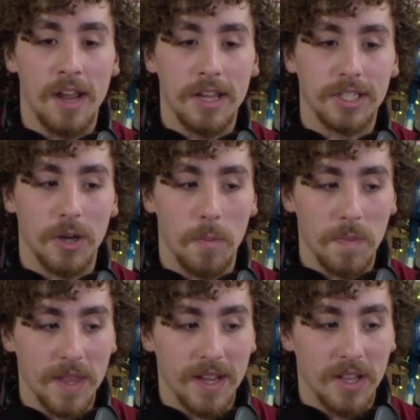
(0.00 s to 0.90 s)
So
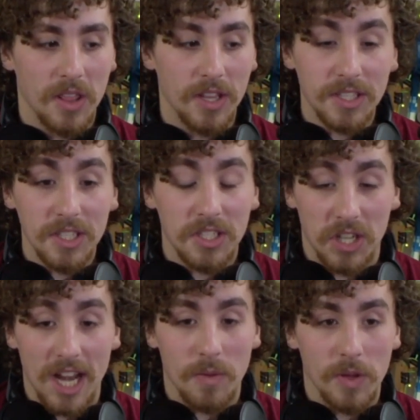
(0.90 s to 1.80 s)
this is
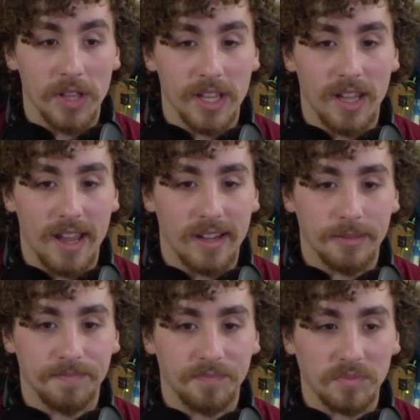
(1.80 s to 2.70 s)
genuinely like
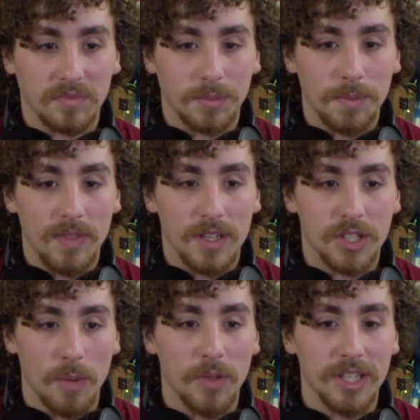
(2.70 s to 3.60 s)

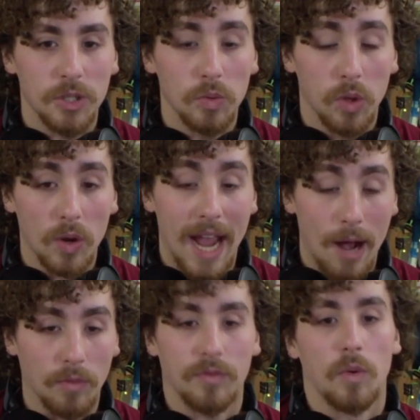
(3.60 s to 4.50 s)
something to look
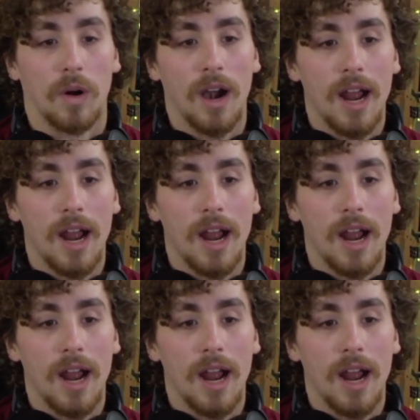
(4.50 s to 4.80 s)
out for.